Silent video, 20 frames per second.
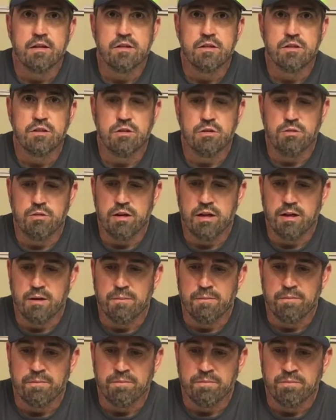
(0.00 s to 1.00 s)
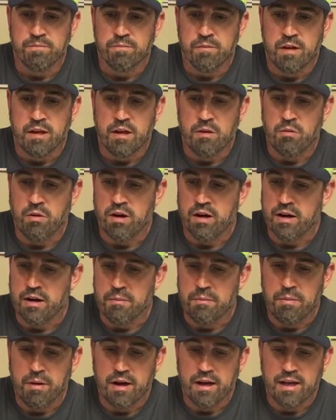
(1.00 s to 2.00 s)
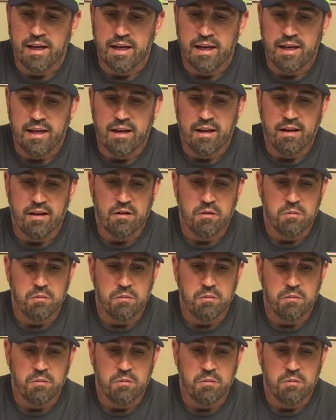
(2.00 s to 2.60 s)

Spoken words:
he wanted a buggy.